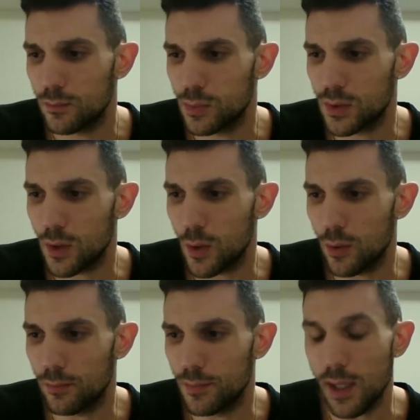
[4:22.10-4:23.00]

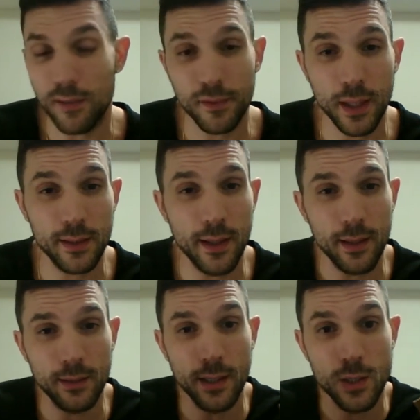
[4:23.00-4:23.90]
So yeah, I feel like
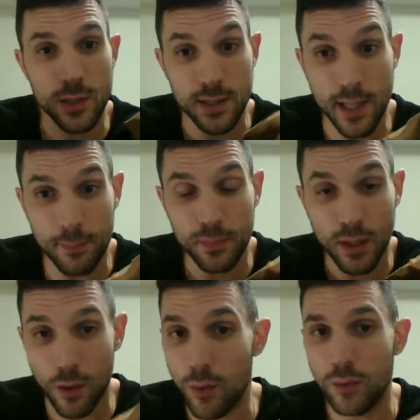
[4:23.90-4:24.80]
they just kept
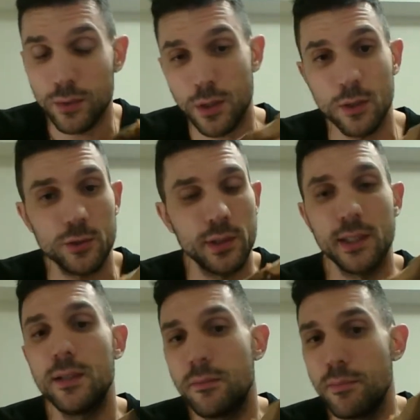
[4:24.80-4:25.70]
their own culture. They
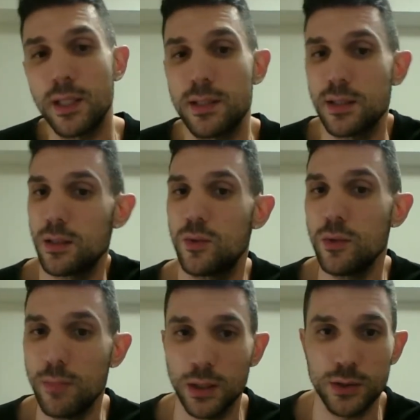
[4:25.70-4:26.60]
didn't mix
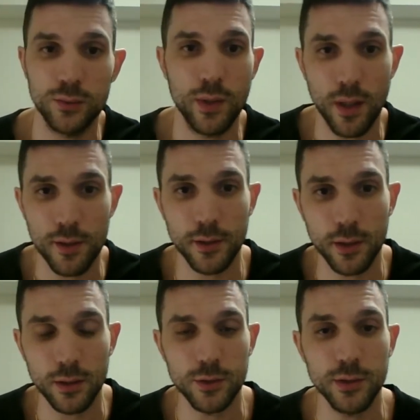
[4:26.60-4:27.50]
too much with other
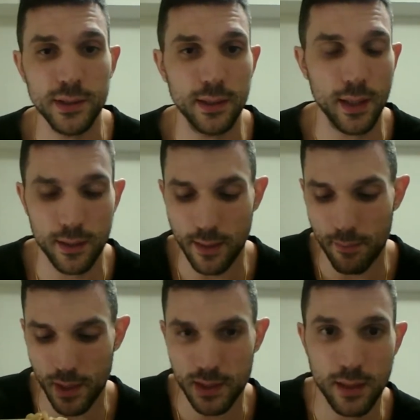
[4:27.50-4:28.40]
cultures, and that
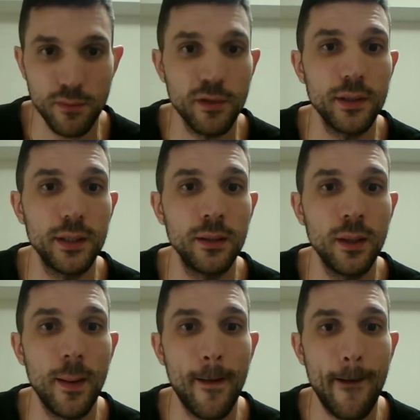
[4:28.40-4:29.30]
makes them very
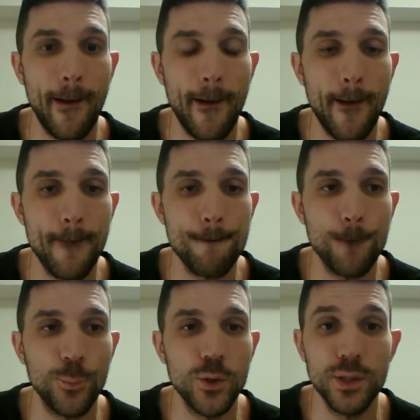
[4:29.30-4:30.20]

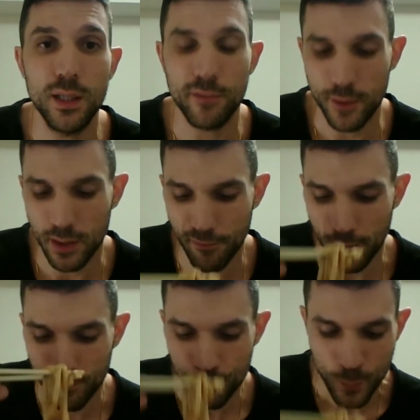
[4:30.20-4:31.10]
unique, very
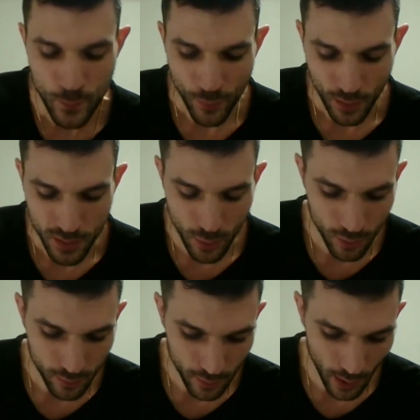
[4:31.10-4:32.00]
different.
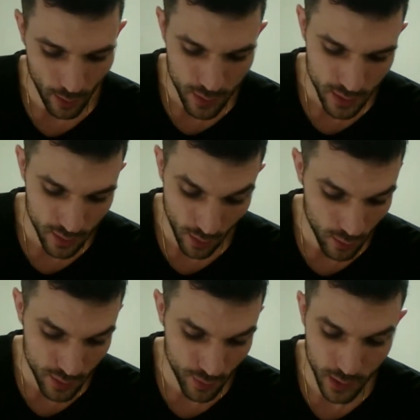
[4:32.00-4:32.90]
So I was
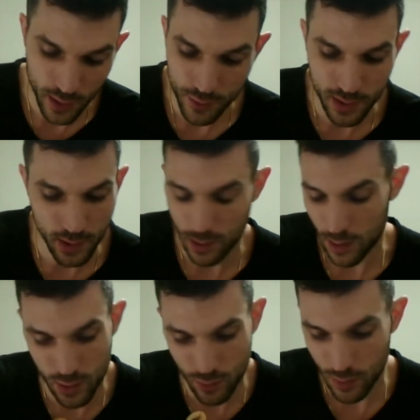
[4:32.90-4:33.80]
really interested, and I
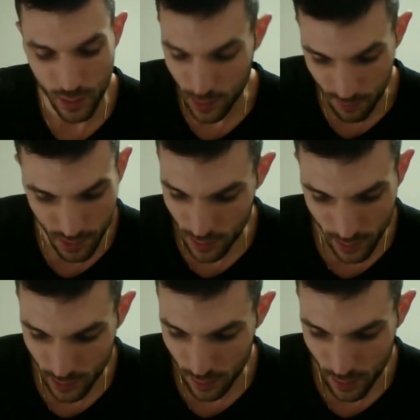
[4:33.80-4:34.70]
just wanted to come here.
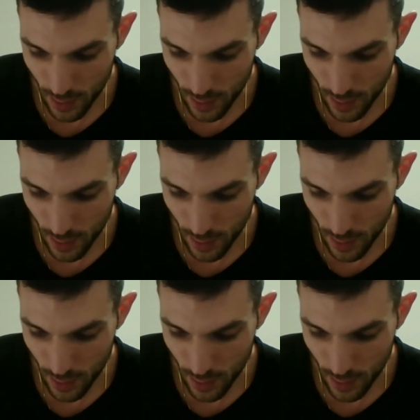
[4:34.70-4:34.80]
And then,